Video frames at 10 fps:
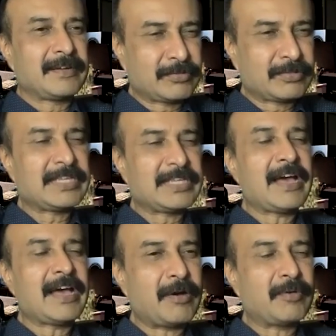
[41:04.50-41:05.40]
to see
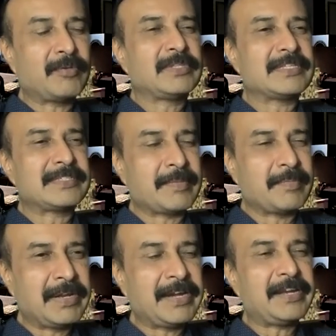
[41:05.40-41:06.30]
how this
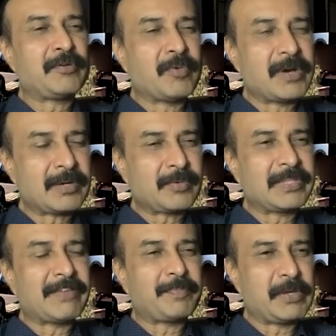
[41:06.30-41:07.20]
ability to work with
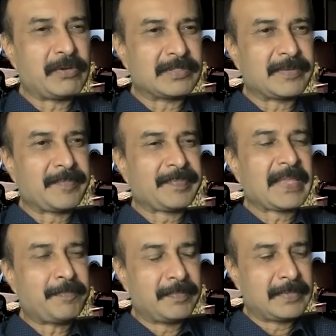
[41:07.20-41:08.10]
FPOs
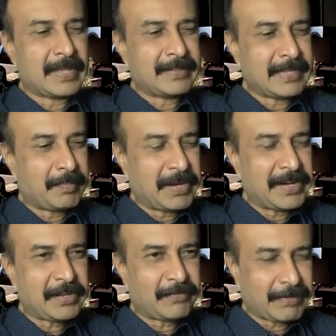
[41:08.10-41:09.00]
and the
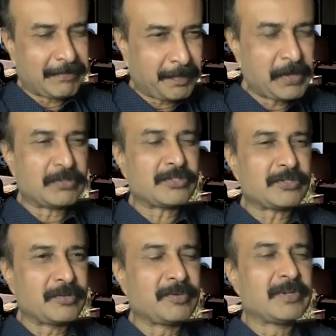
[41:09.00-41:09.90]
ability of FPOs
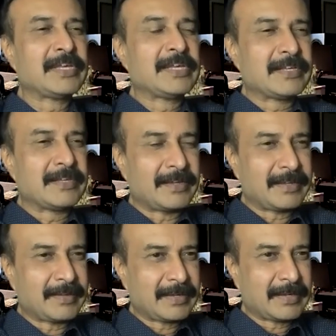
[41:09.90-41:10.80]
to
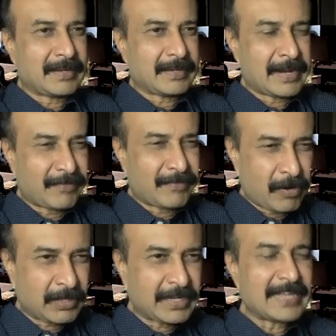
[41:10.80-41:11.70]
kind of
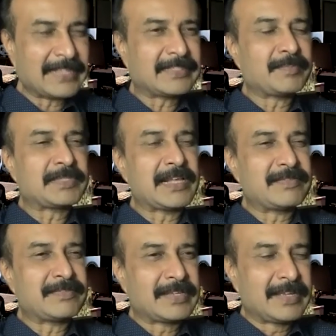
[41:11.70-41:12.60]
organize
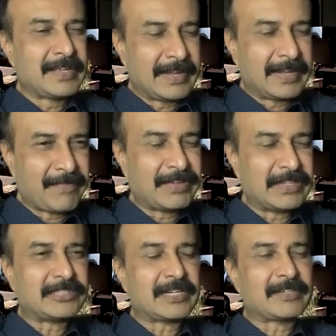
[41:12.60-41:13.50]
themselves,
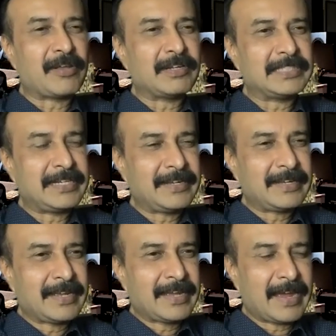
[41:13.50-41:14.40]
leverage technology,
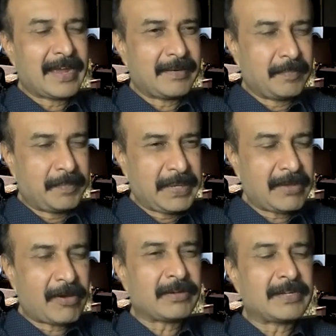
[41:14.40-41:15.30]
and
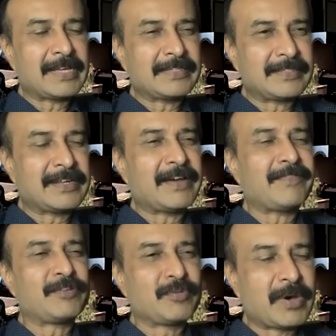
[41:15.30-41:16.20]
be organized
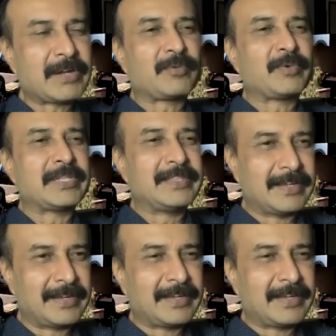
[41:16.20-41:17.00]
enough to work with